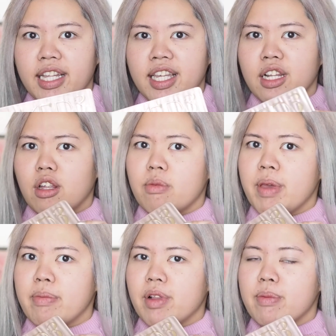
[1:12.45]
I think a lot of
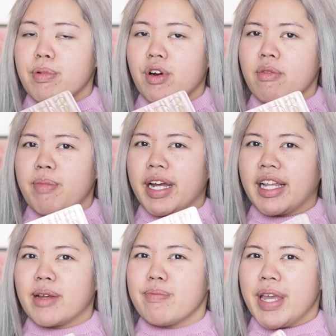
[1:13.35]
people are put off by
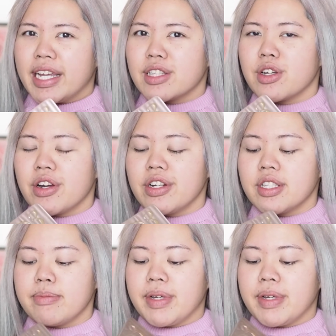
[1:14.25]
like pink tones,